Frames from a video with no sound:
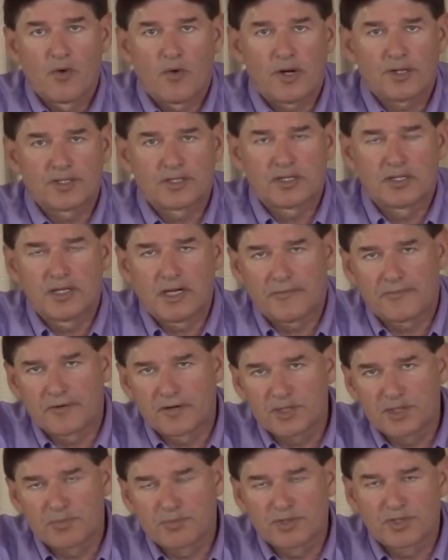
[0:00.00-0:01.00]
What's the
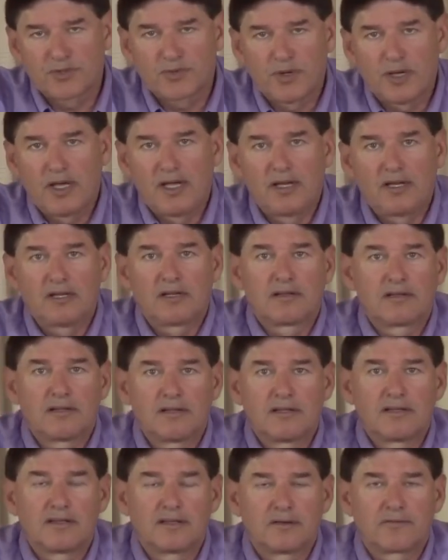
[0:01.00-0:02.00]
difference between
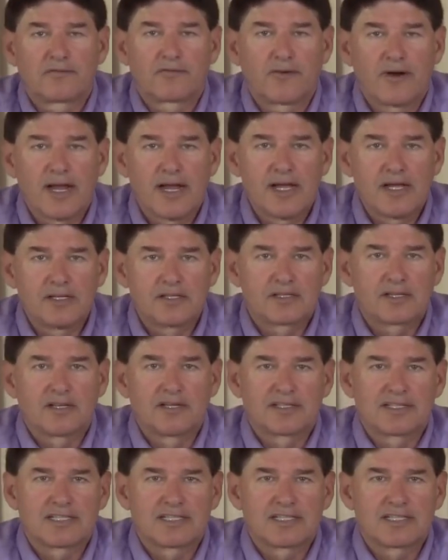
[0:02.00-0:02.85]
the phrase,